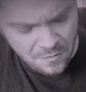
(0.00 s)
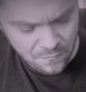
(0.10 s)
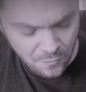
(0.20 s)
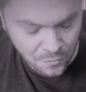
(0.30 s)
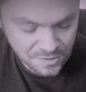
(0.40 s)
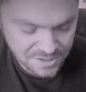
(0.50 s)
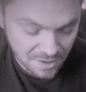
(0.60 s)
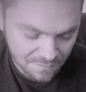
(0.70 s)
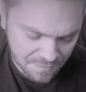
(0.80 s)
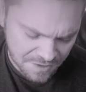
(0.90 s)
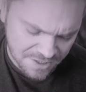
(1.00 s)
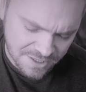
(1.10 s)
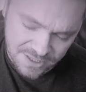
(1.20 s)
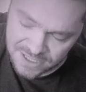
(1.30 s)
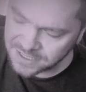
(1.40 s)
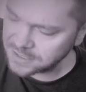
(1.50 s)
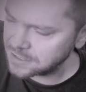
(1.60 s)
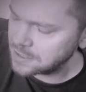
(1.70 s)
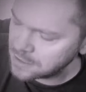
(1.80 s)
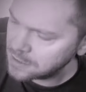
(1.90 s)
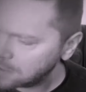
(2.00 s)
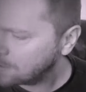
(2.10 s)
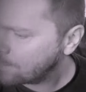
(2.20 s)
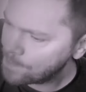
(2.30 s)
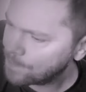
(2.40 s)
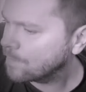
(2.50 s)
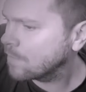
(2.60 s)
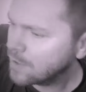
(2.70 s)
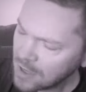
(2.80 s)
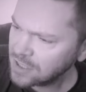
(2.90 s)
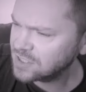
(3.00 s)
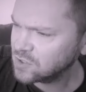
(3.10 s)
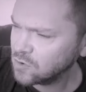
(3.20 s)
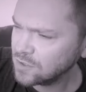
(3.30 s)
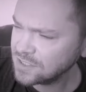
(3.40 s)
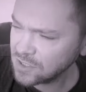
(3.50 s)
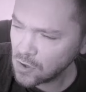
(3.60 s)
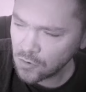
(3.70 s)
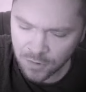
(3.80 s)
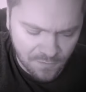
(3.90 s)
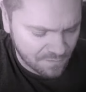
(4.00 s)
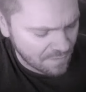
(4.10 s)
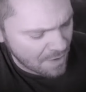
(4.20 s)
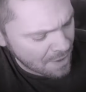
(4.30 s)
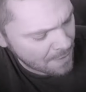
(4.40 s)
wrote a song for your sister. So it's only fair.